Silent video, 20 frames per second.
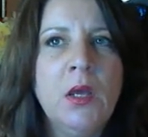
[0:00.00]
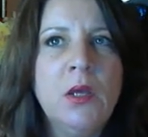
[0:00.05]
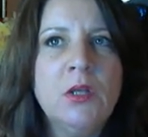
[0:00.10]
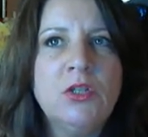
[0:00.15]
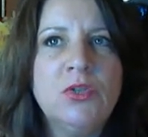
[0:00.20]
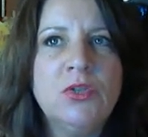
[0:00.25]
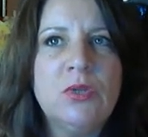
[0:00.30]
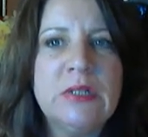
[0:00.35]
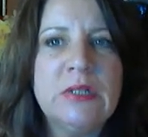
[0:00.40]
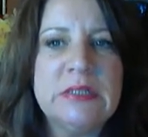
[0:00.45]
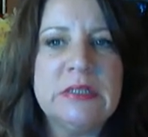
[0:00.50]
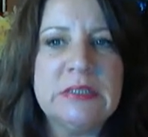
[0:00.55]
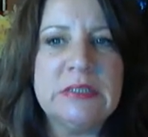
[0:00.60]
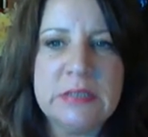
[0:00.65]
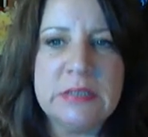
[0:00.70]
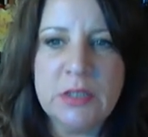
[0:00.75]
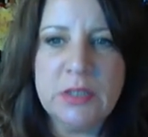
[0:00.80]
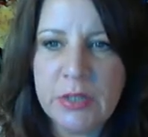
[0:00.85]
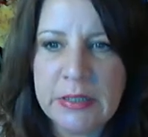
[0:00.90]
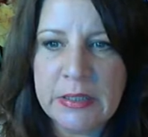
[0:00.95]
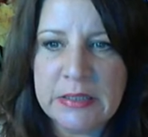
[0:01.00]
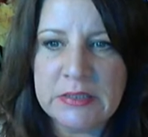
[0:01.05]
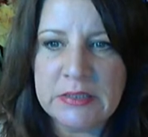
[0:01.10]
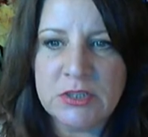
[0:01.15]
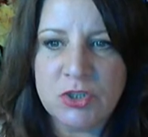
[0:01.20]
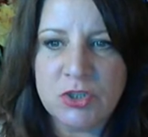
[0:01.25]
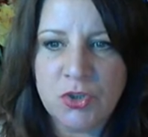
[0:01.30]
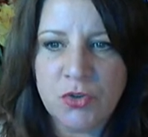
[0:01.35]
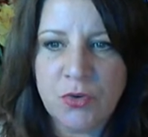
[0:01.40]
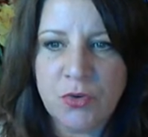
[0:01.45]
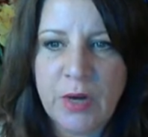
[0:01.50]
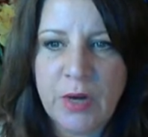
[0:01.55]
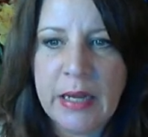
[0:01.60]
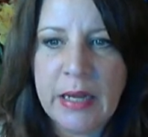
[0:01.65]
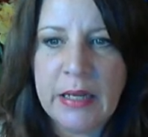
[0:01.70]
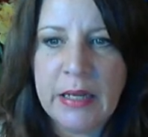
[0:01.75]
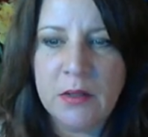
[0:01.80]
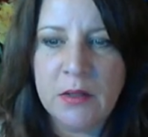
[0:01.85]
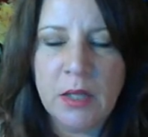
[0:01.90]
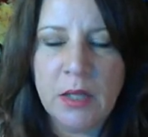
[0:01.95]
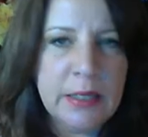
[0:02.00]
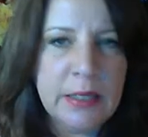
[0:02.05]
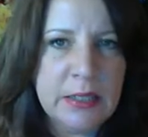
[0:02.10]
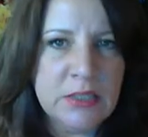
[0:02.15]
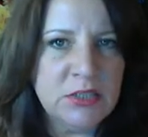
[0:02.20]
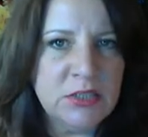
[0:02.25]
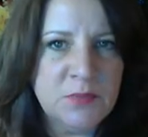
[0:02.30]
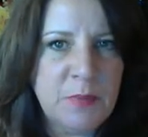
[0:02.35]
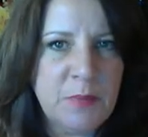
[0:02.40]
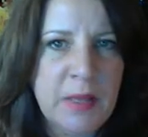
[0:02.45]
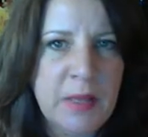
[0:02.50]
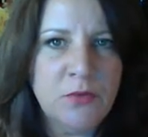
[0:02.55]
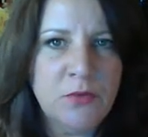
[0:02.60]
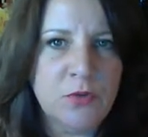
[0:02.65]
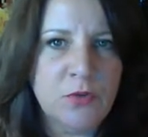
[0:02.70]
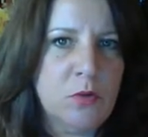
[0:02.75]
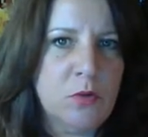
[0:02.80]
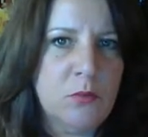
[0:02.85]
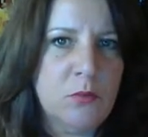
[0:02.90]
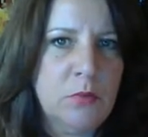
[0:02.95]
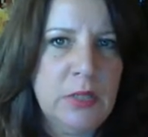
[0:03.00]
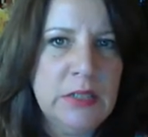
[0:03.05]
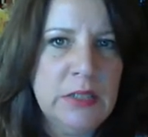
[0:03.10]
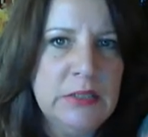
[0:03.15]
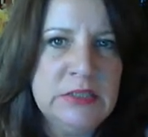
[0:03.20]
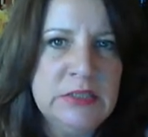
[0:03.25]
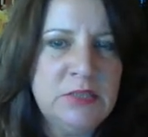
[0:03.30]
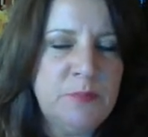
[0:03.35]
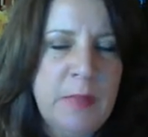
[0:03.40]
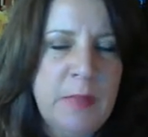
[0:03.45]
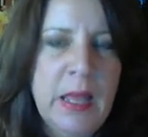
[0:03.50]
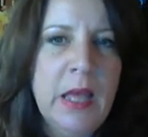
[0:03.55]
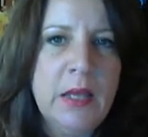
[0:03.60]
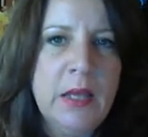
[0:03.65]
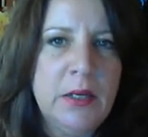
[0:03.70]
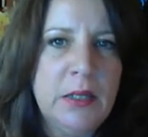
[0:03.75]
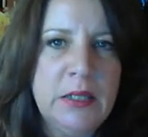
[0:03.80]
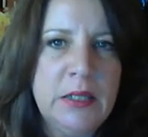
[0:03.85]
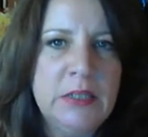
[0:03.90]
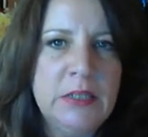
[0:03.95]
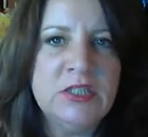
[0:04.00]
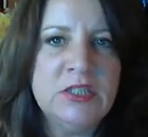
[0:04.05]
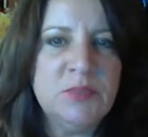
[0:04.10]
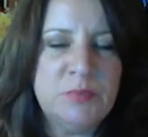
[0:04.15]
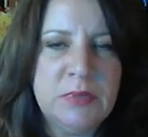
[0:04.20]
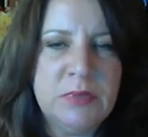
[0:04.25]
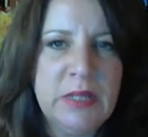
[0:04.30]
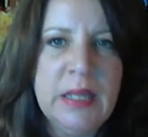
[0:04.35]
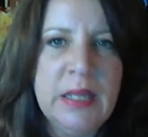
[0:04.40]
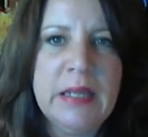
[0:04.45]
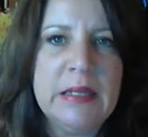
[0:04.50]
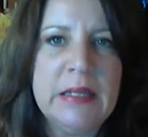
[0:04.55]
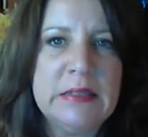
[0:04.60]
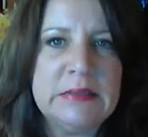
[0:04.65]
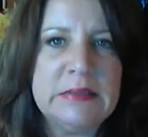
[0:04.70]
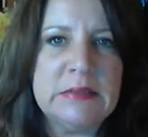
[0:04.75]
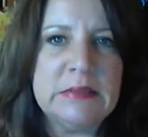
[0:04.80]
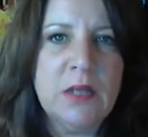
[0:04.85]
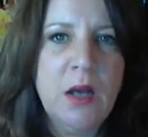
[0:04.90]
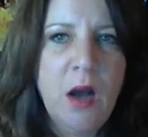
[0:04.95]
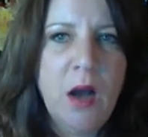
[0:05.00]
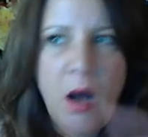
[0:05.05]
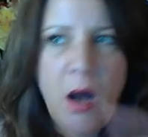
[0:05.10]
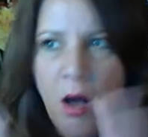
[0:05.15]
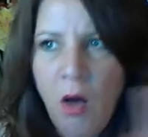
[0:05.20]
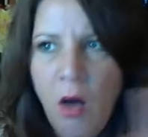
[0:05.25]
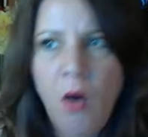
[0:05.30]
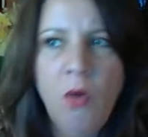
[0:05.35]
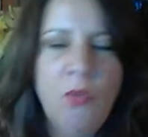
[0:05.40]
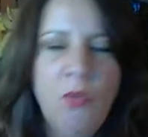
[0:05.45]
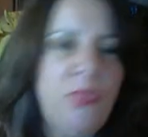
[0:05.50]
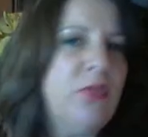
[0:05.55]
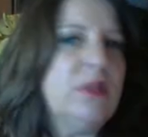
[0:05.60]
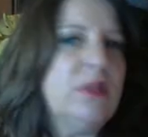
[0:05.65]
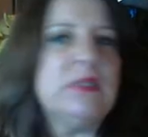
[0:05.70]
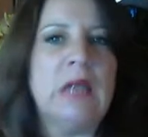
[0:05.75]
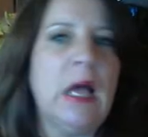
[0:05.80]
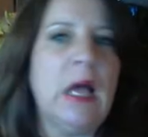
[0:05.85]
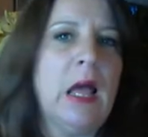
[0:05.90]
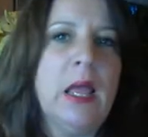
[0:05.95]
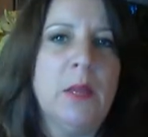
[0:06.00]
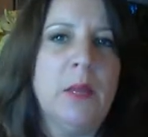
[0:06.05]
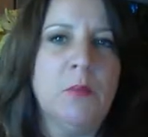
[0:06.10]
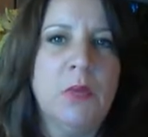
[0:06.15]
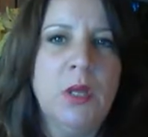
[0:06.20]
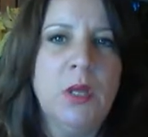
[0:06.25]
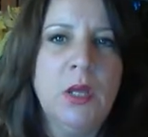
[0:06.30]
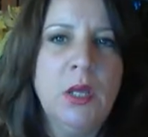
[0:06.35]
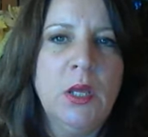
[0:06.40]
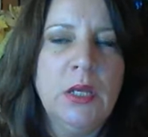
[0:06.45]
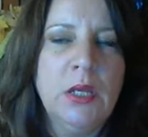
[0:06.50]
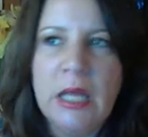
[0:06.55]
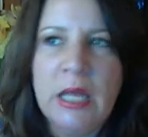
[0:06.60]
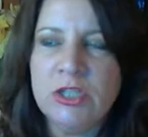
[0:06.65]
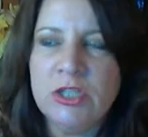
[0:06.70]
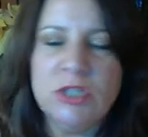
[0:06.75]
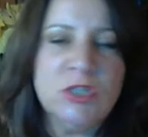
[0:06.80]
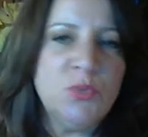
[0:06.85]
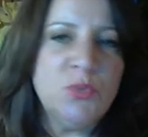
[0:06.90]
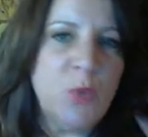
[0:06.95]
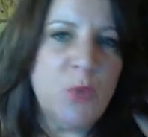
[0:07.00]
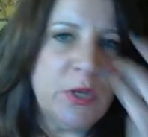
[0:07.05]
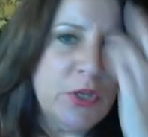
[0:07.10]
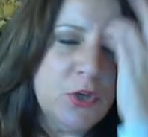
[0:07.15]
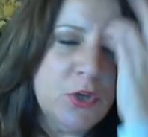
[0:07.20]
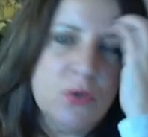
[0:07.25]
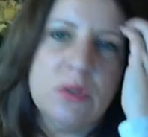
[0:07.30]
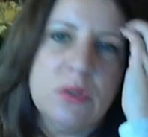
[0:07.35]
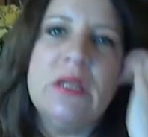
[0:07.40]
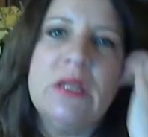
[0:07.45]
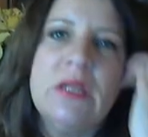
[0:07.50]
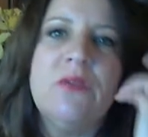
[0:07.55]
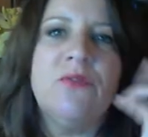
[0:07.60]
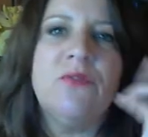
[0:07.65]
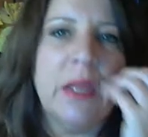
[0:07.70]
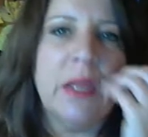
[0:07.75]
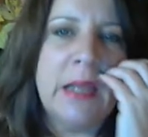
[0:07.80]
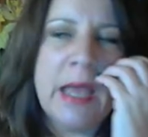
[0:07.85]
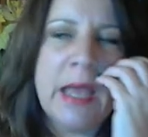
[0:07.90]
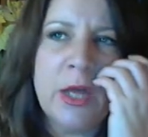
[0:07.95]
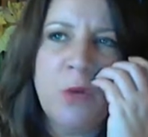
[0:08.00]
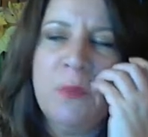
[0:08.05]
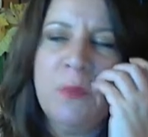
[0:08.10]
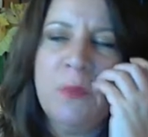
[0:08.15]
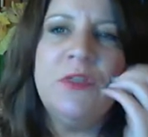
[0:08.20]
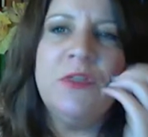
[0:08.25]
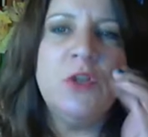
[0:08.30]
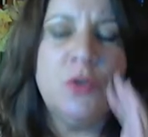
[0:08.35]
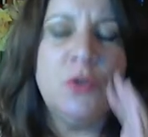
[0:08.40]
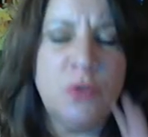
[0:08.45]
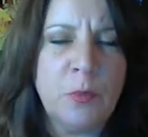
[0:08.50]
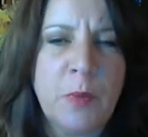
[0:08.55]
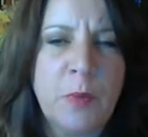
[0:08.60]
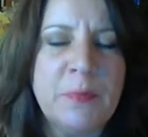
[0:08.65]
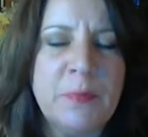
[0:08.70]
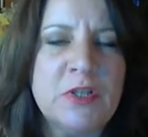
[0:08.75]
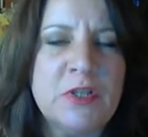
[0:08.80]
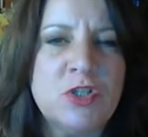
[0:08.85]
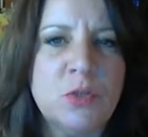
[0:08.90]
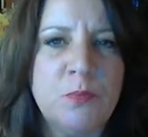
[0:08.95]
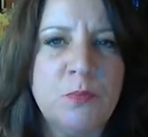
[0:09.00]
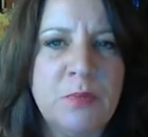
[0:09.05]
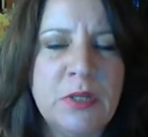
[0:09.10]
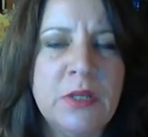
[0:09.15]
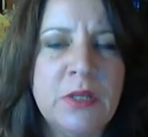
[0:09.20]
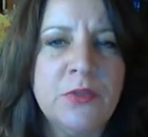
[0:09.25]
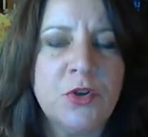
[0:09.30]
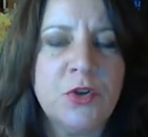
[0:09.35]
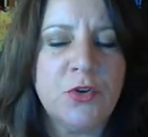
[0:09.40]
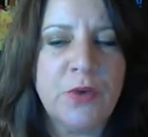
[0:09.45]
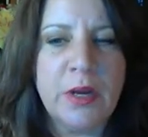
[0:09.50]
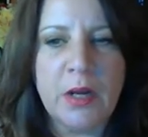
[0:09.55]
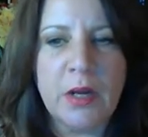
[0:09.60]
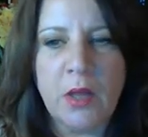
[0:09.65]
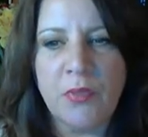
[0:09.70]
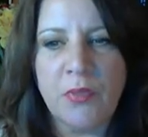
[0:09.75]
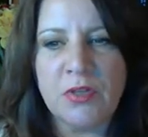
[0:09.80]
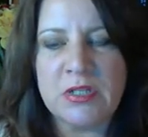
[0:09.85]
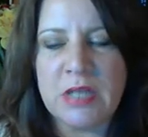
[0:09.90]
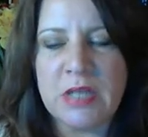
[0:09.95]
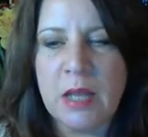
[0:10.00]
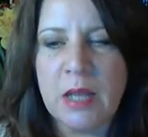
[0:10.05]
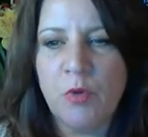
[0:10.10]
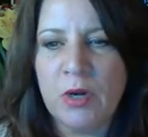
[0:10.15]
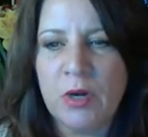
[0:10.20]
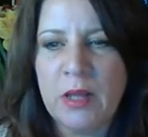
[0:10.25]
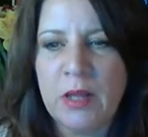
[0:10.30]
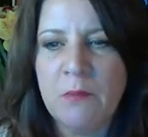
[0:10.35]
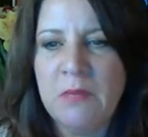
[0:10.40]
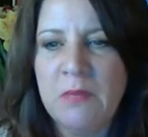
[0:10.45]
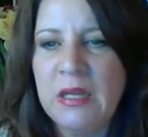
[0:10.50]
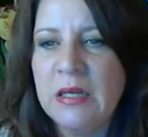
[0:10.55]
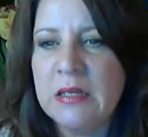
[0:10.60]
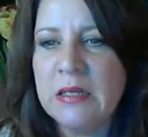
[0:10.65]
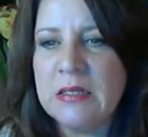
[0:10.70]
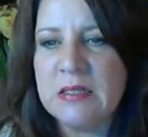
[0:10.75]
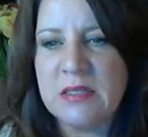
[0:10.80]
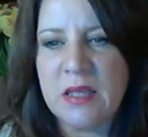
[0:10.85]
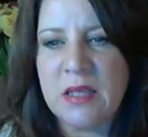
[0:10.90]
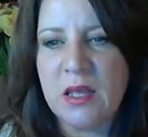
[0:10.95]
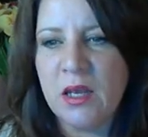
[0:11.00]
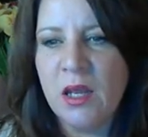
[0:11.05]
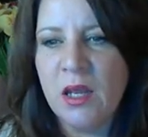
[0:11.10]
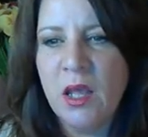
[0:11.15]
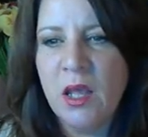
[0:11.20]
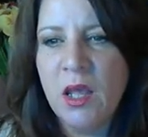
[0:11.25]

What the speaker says: to consider his crate like his bedroom, his bed, his place, all the time. Not just when you're leaving. I don't mean that the puppy should be in the crate all the time. What I mean is that